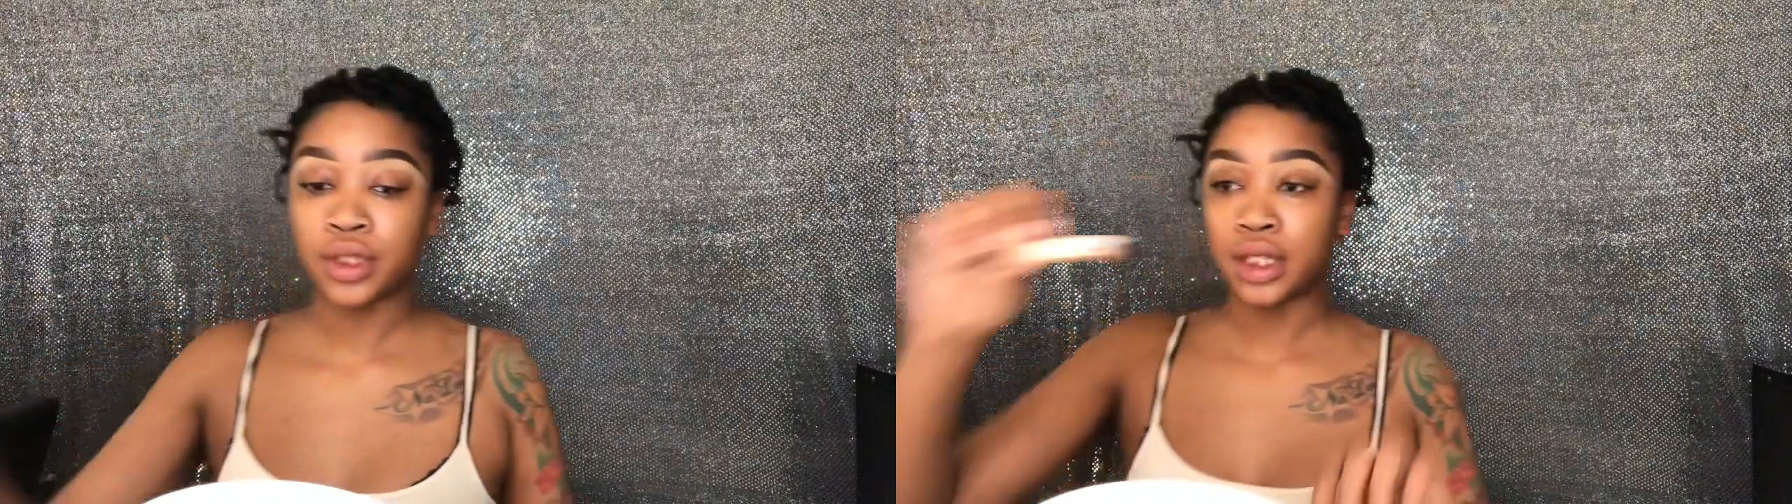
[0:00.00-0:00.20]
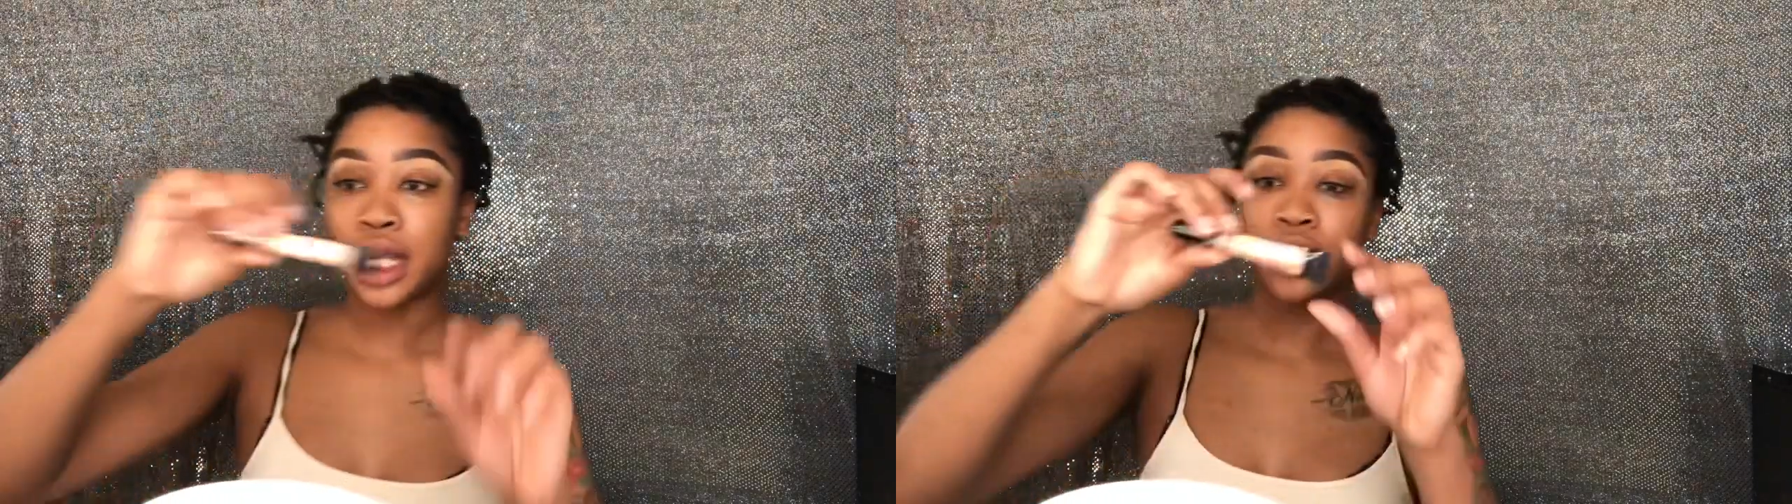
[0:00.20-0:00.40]

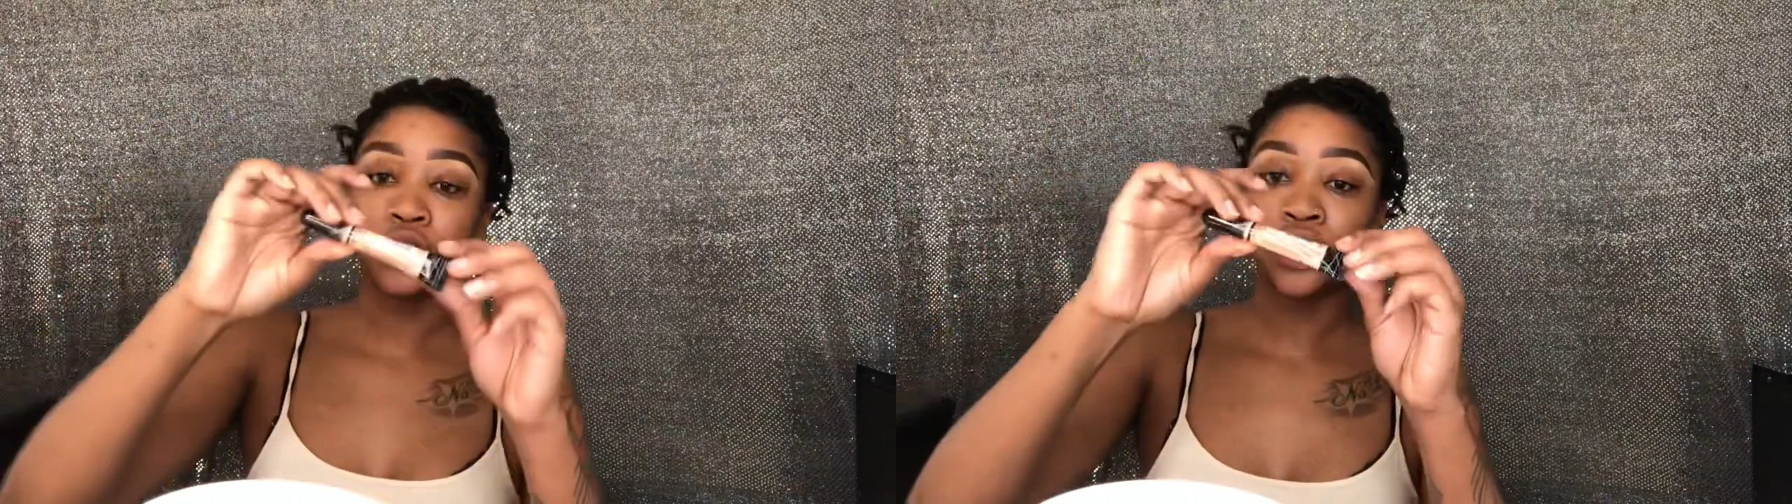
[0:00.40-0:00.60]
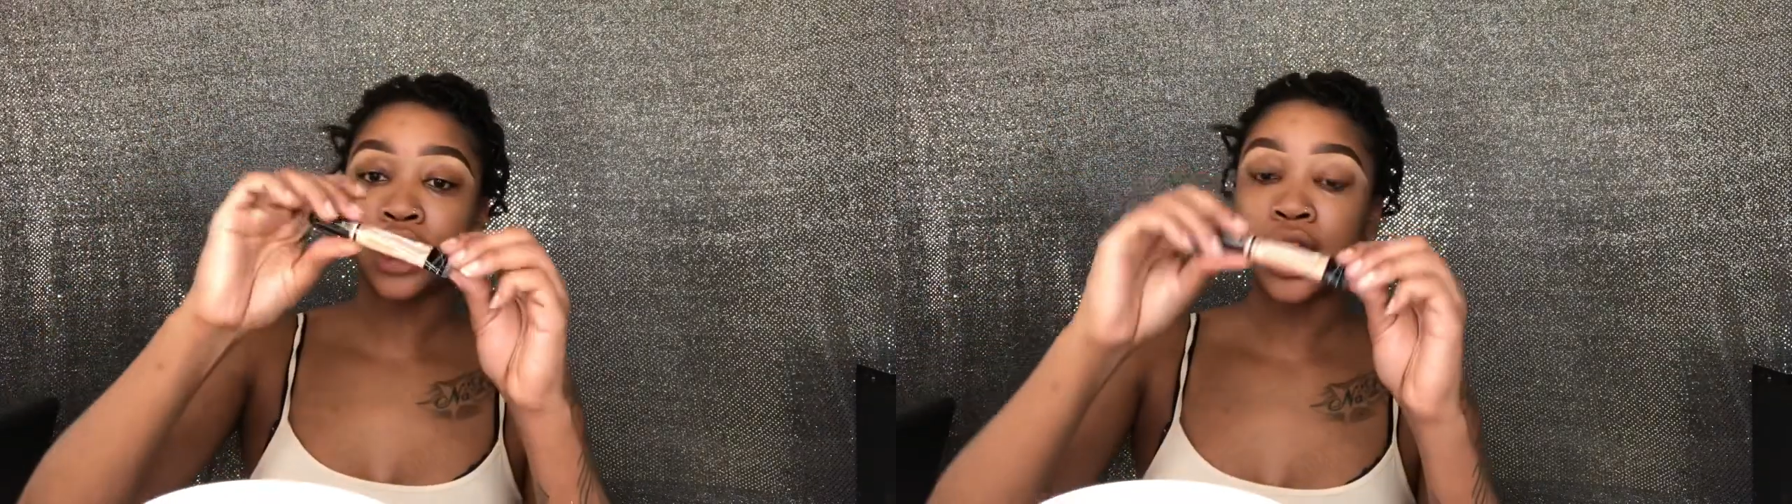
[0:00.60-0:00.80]
the lighter
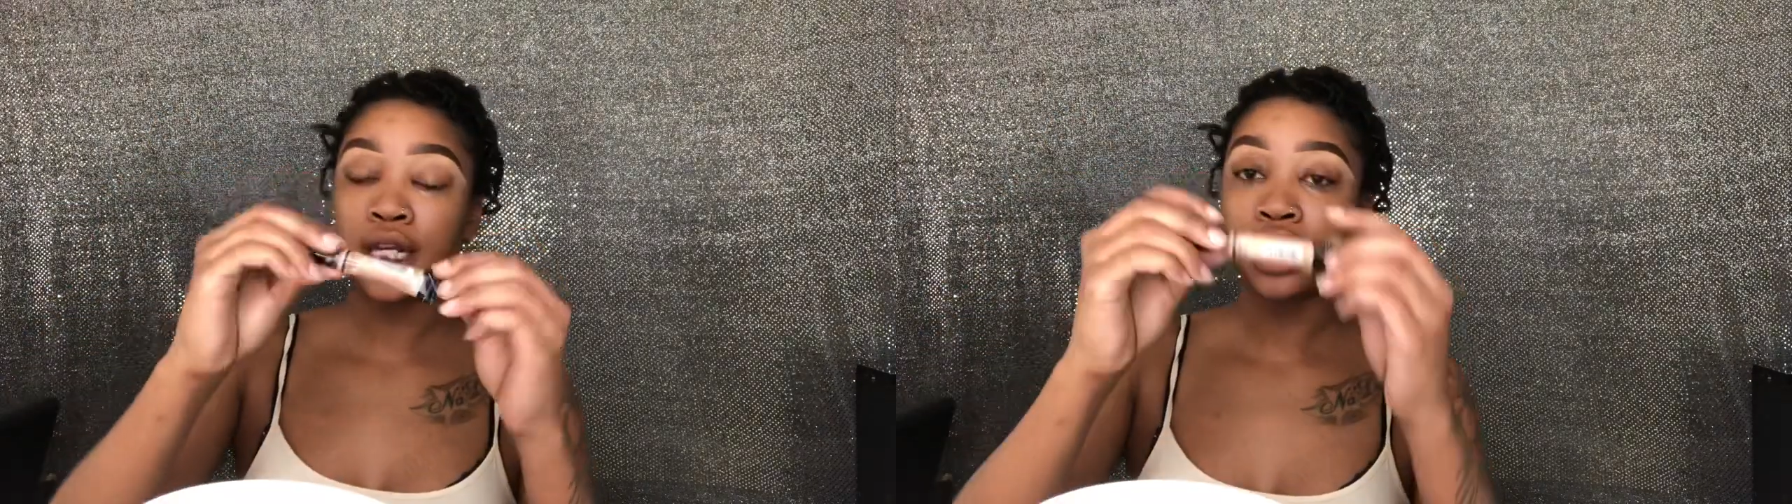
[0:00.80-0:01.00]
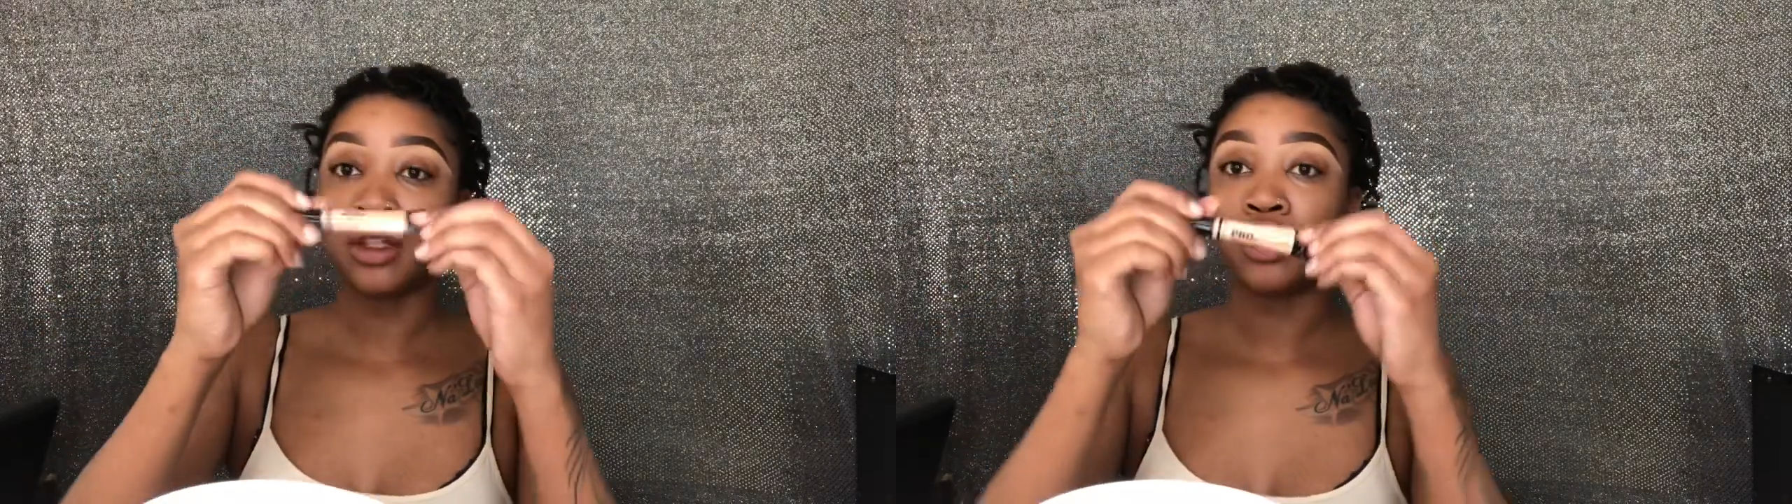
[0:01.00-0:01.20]

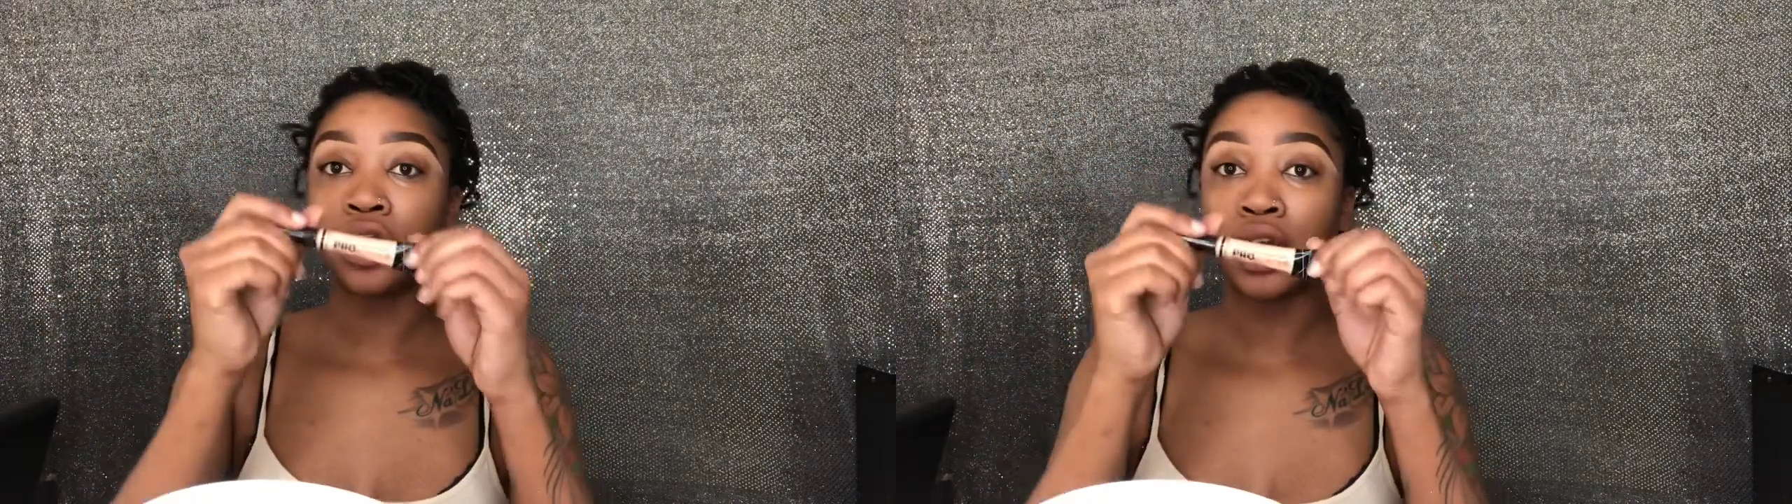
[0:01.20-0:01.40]
shade in the